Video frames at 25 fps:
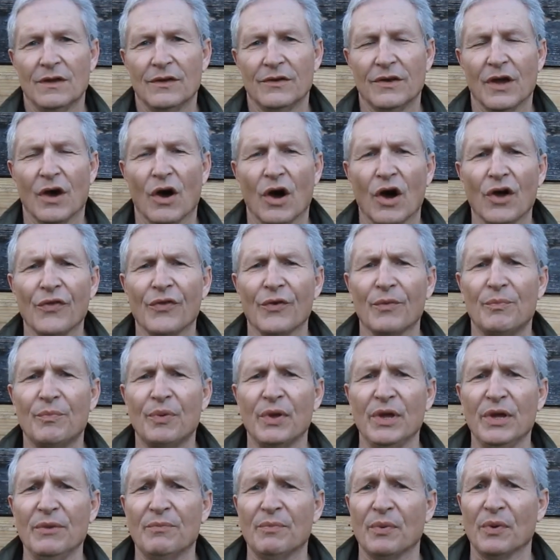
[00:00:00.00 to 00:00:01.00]
Now other
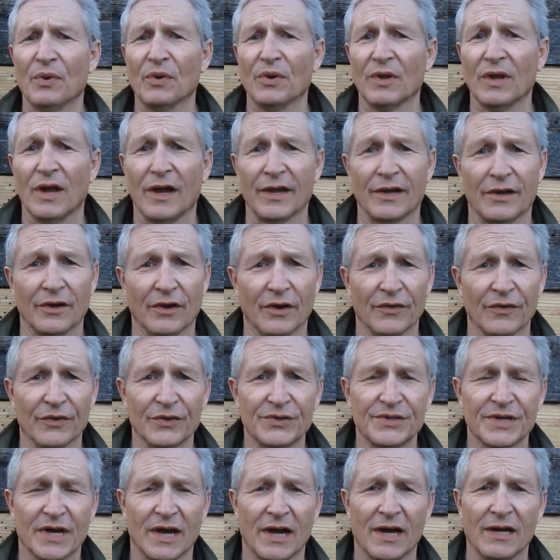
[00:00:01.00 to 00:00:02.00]
people like other
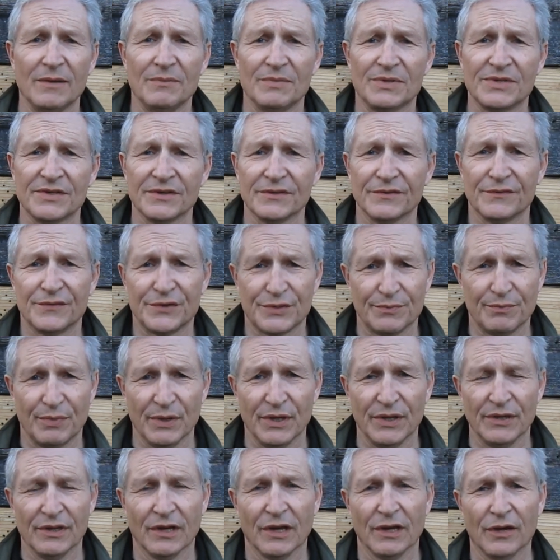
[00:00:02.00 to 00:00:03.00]
types of
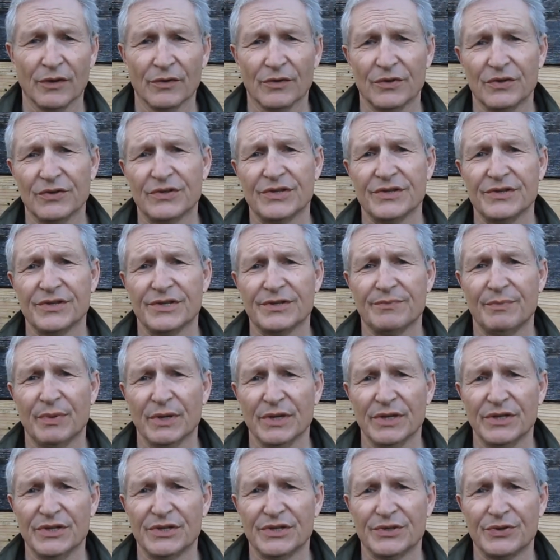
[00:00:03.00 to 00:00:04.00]
speed loaders and
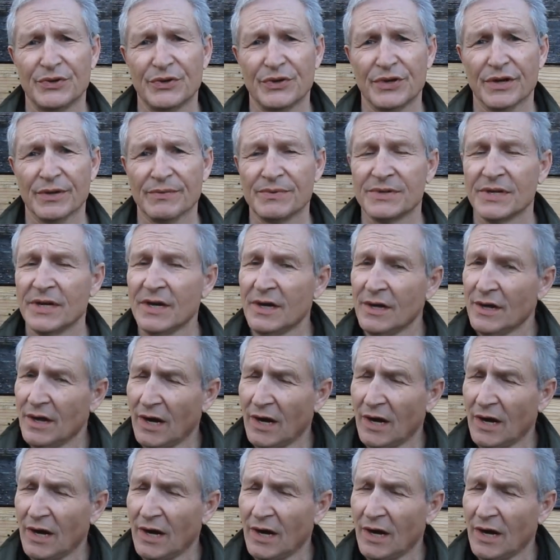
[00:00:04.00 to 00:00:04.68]
speed strips,